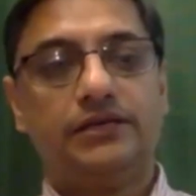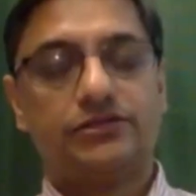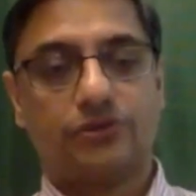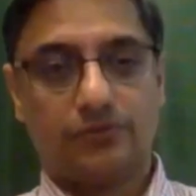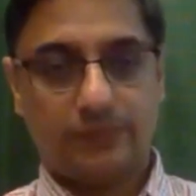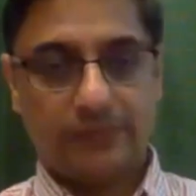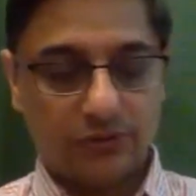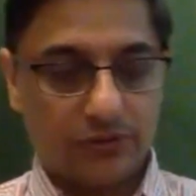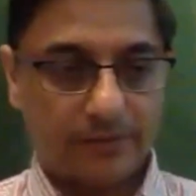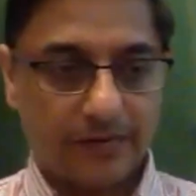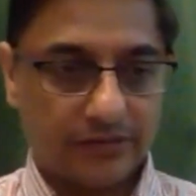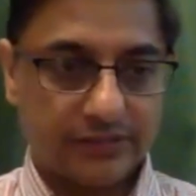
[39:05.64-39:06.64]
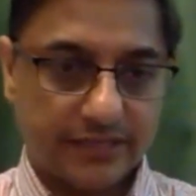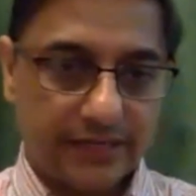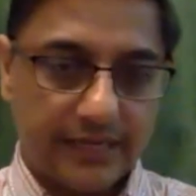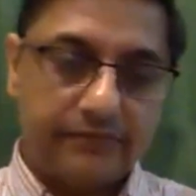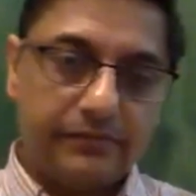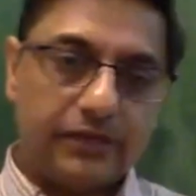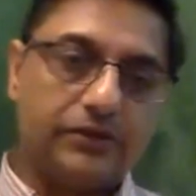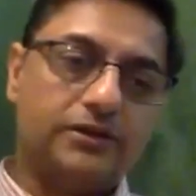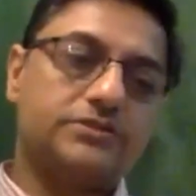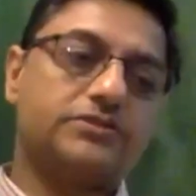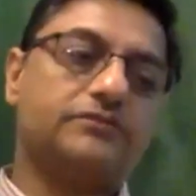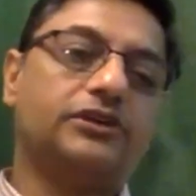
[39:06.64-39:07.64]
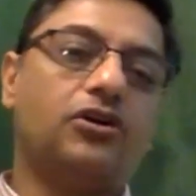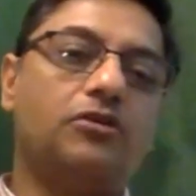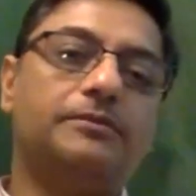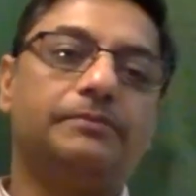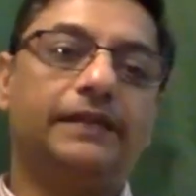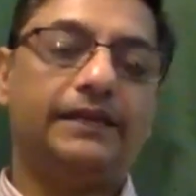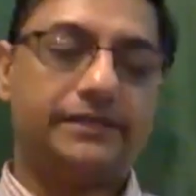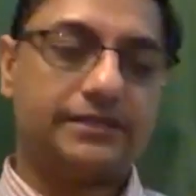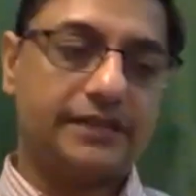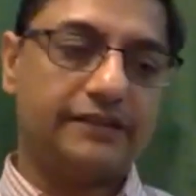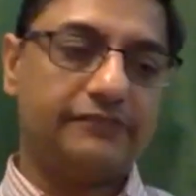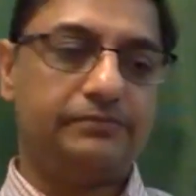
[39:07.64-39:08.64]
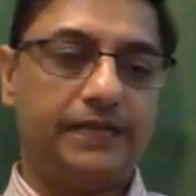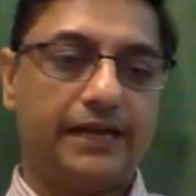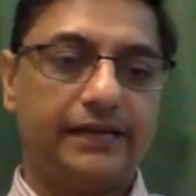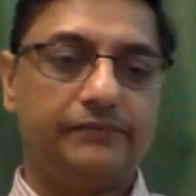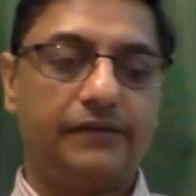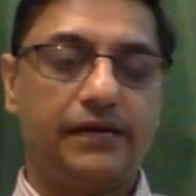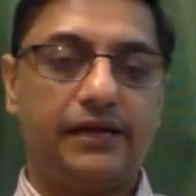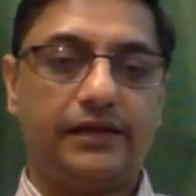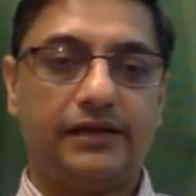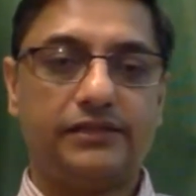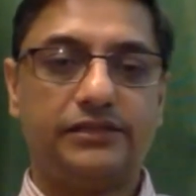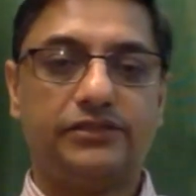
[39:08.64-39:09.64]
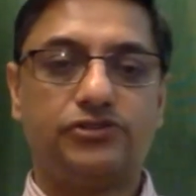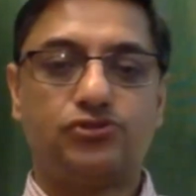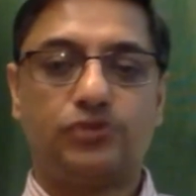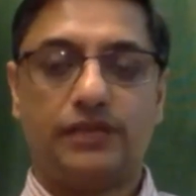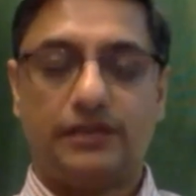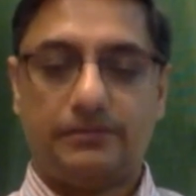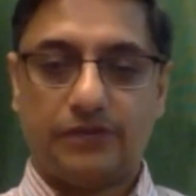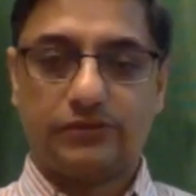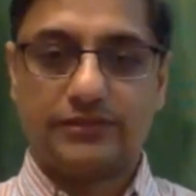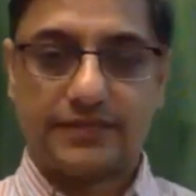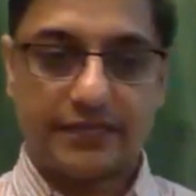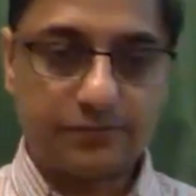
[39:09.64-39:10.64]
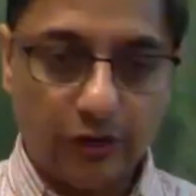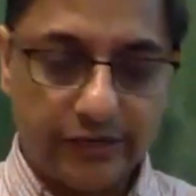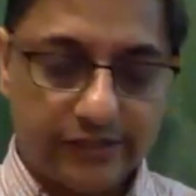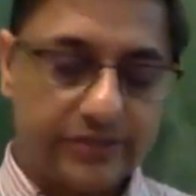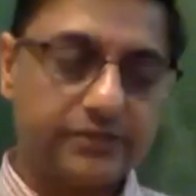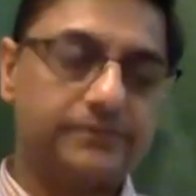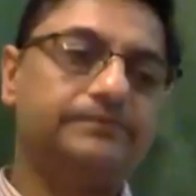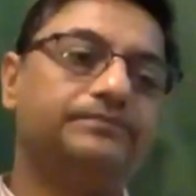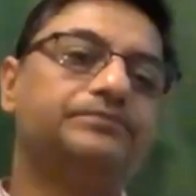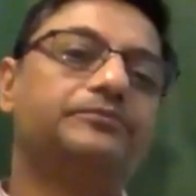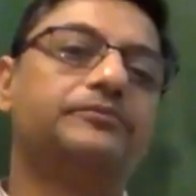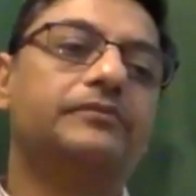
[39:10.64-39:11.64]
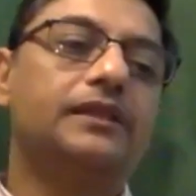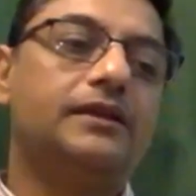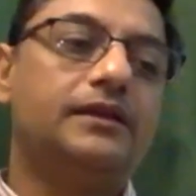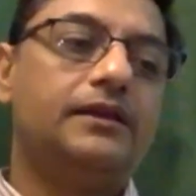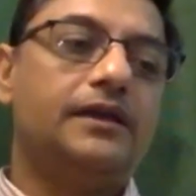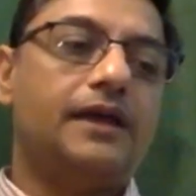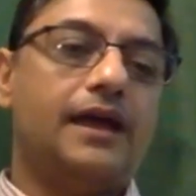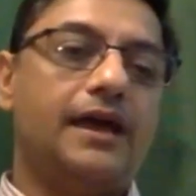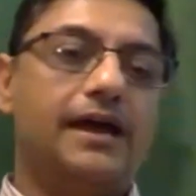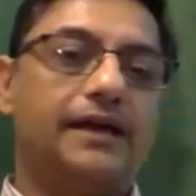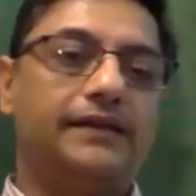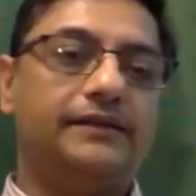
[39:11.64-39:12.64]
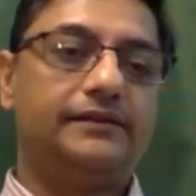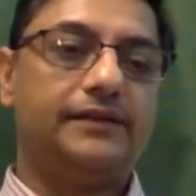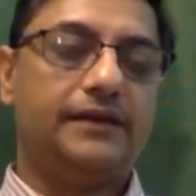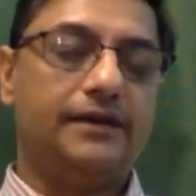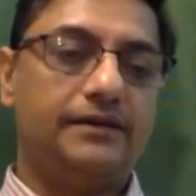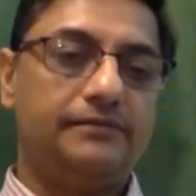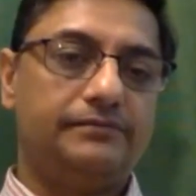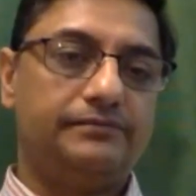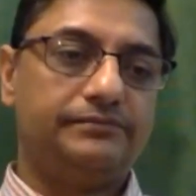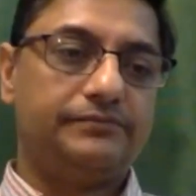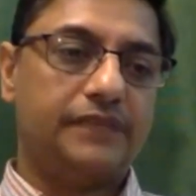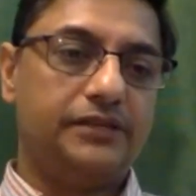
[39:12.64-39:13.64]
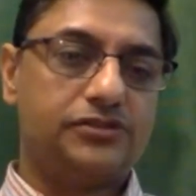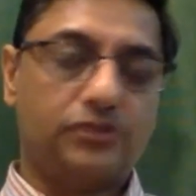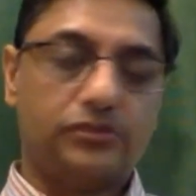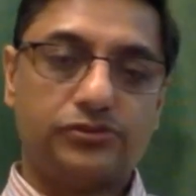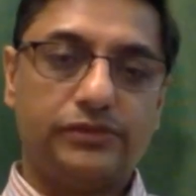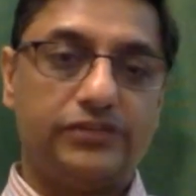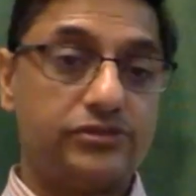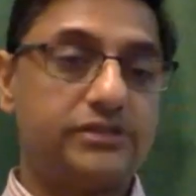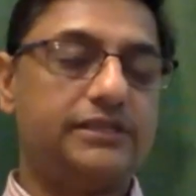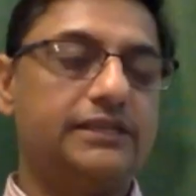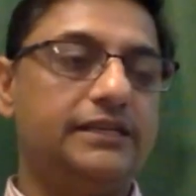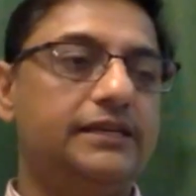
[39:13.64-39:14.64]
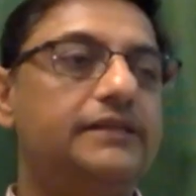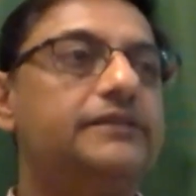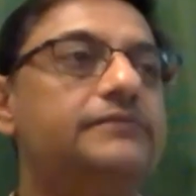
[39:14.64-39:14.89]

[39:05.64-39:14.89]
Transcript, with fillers: So we know about this again because of the copper plates left behind by Rajendra Chola about his exploits. And um, it is also interesting here